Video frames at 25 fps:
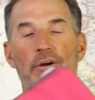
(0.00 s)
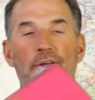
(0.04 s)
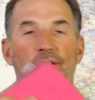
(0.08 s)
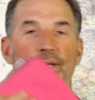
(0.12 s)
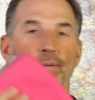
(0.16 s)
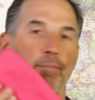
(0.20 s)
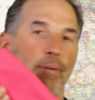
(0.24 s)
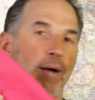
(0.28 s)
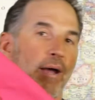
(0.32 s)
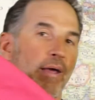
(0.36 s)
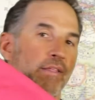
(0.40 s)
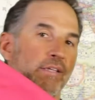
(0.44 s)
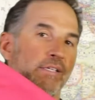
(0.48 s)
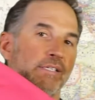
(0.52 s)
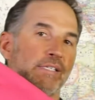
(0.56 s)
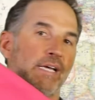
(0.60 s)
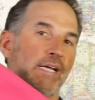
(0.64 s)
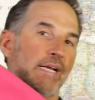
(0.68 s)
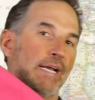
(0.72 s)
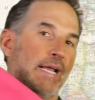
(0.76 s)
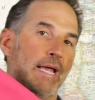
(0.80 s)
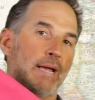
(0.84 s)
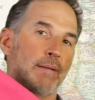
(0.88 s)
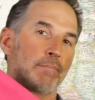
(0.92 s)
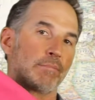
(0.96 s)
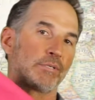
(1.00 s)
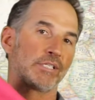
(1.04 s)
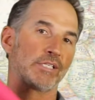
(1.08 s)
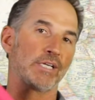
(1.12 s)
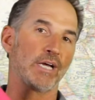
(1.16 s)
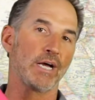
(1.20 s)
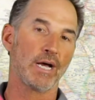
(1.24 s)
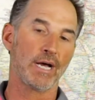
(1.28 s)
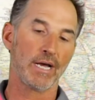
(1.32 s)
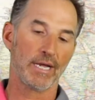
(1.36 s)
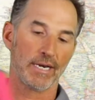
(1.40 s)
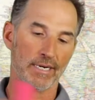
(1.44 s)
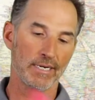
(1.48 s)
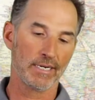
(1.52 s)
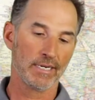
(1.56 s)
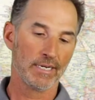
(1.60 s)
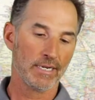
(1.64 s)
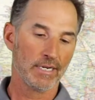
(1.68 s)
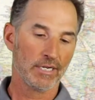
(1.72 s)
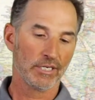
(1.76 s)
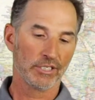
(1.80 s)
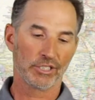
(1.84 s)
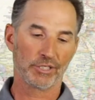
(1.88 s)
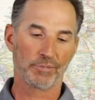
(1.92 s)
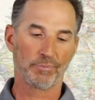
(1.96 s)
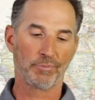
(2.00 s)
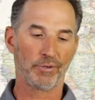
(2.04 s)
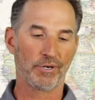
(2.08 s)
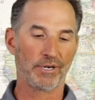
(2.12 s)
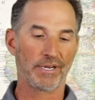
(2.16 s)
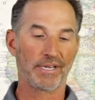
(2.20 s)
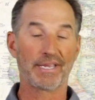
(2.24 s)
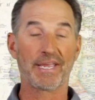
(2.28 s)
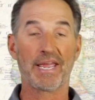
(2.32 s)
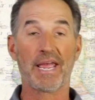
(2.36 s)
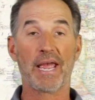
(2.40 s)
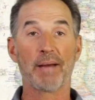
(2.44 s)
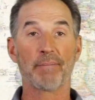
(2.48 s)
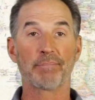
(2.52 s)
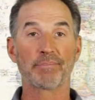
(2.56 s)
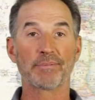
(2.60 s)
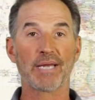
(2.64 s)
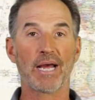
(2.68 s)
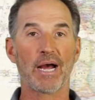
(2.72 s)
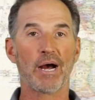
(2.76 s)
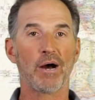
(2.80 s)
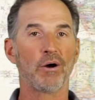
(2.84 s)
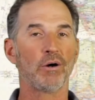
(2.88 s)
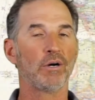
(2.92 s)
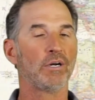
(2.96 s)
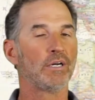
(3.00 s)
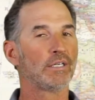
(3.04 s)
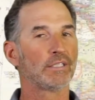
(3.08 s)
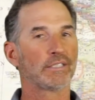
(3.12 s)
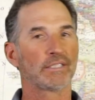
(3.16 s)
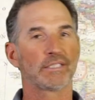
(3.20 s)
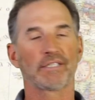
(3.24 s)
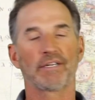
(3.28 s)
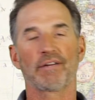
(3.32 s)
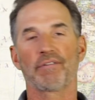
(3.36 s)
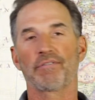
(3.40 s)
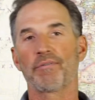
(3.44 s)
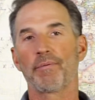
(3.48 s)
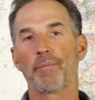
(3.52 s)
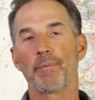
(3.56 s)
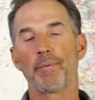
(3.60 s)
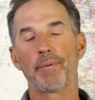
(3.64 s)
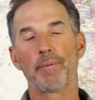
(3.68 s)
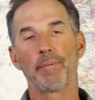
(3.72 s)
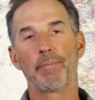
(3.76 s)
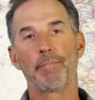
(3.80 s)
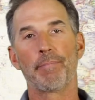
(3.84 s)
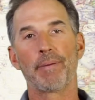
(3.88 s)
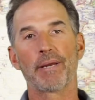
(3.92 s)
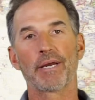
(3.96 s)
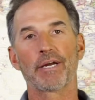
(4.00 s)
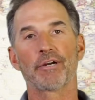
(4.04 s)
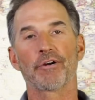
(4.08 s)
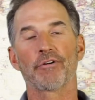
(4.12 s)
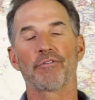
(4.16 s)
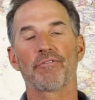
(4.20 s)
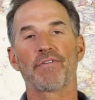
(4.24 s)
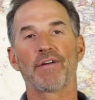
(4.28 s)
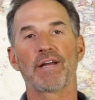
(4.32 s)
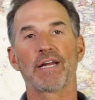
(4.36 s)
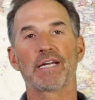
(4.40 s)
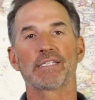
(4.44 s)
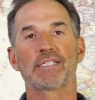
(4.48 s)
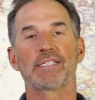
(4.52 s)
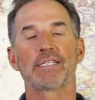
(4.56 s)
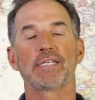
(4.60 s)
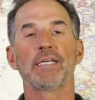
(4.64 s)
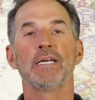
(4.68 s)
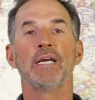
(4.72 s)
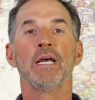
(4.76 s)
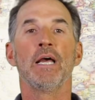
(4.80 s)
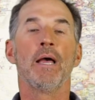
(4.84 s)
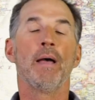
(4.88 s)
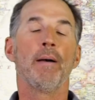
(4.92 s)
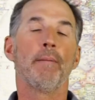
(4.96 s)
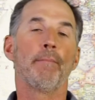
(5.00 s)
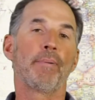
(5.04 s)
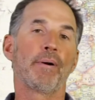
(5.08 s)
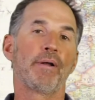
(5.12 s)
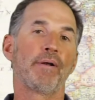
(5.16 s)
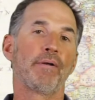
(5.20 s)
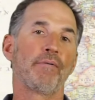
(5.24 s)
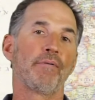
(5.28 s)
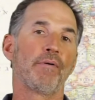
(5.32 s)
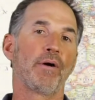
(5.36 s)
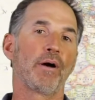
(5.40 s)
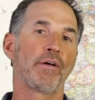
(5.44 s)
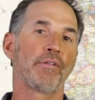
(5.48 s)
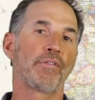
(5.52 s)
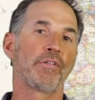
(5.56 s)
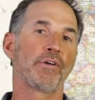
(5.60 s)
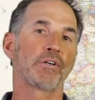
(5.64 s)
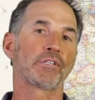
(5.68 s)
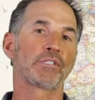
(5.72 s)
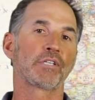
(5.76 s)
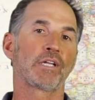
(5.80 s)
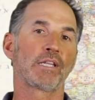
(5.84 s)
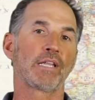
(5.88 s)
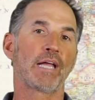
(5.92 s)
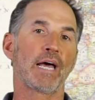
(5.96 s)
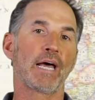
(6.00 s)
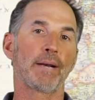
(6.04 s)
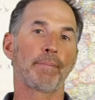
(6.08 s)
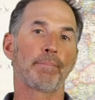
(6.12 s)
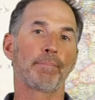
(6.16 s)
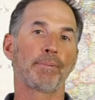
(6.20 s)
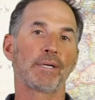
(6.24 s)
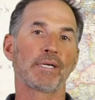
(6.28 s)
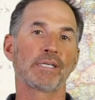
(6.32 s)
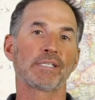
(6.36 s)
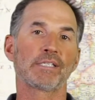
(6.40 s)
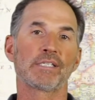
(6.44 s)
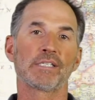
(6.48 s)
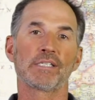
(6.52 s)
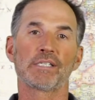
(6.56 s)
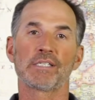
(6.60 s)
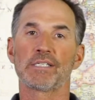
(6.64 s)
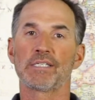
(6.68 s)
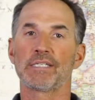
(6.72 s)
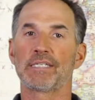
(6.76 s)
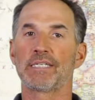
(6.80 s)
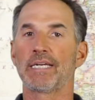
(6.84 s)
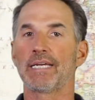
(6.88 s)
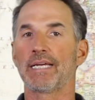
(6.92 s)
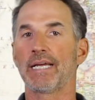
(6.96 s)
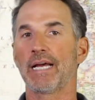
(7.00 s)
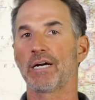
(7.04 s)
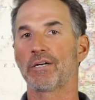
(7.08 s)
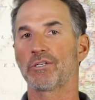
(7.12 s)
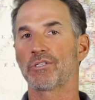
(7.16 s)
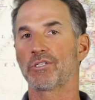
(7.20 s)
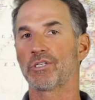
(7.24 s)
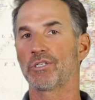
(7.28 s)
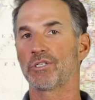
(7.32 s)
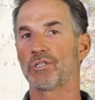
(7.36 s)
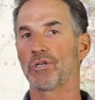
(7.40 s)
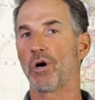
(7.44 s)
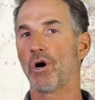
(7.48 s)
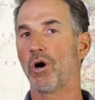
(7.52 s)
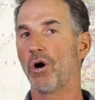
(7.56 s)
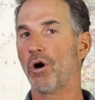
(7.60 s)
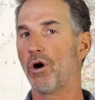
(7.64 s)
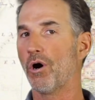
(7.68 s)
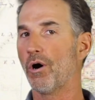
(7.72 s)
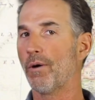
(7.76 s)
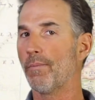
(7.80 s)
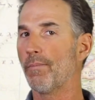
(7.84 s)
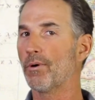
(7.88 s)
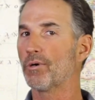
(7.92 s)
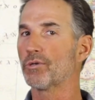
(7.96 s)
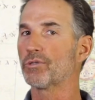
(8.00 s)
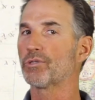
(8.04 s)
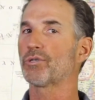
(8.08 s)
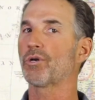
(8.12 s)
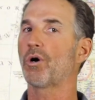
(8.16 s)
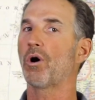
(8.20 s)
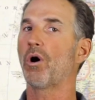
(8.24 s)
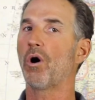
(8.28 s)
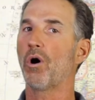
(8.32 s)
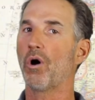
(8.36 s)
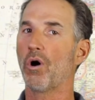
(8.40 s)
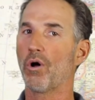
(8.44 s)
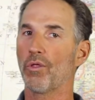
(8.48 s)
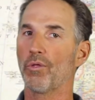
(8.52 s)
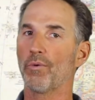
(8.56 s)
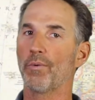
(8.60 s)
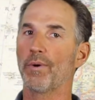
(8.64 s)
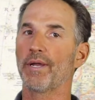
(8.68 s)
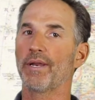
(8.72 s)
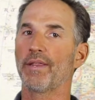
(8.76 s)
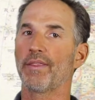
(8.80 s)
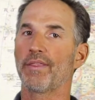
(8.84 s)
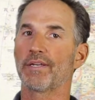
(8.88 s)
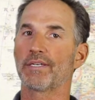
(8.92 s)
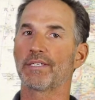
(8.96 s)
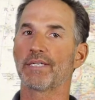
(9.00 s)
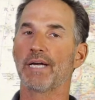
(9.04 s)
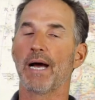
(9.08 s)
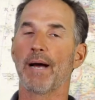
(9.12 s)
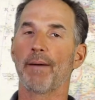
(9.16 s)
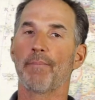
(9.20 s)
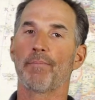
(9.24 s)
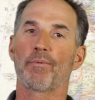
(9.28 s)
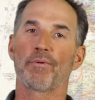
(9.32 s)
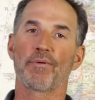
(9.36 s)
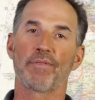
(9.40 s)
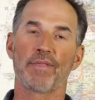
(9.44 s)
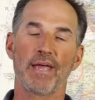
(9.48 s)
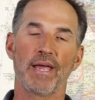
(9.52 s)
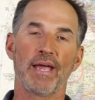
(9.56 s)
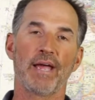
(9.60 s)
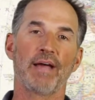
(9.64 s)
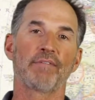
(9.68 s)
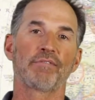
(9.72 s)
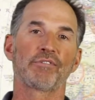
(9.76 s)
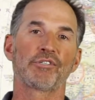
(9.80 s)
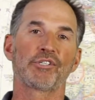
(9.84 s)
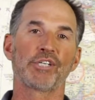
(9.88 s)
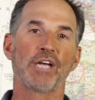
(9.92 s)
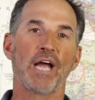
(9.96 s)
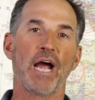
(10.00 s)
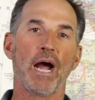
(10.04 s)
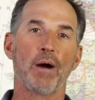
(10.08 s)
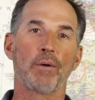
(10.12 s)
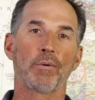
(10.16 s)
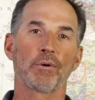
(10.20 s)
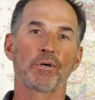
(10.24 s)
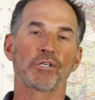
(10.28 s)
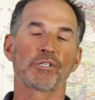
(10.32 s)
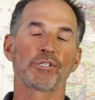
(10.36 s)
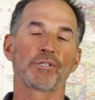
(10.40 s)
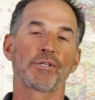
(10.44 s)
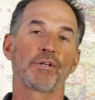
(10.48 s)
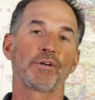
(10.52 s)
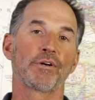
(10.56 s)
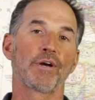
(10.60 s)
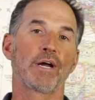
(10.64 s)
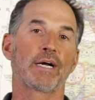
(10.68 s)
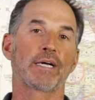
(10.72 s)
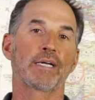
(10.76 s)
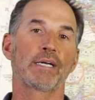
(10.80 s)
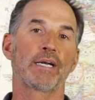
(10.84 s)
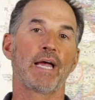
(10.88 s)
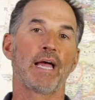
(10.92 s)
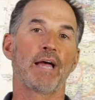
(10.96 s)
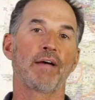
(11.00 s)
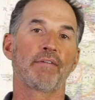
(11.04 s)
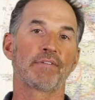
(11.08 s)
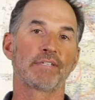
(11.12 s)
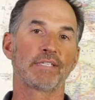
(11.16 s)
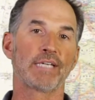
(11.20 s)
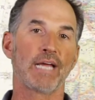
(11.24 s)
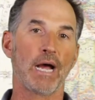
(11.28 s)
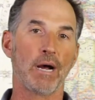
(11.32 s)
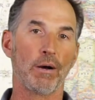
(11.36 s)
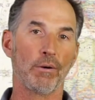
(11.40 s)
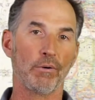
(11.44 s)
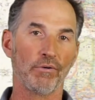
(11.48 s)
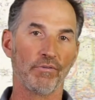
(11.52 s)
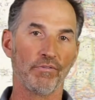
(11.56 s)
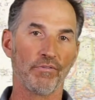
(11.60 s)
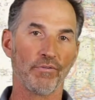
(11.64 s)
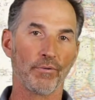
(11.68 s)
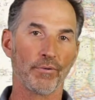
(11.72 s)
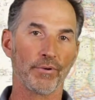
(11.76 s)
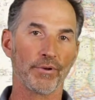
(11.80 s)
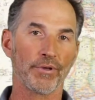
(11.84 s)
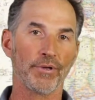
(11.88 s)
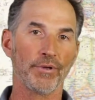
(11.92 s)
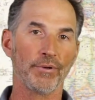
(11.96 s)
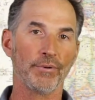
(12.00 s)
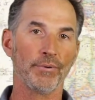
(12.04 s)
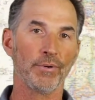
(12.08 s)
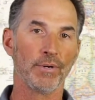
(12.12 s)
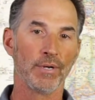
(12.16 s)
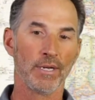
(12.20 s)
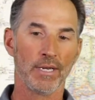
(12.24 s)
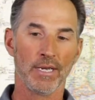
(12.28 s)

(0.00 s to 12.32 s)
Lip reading: You can buy this on Amazon. Just put in camp towel. It doesn't have to be big or fancy, but there's a lot of places and tea houses almost all the way to the top where they have showers. They're not going to have a towel for you.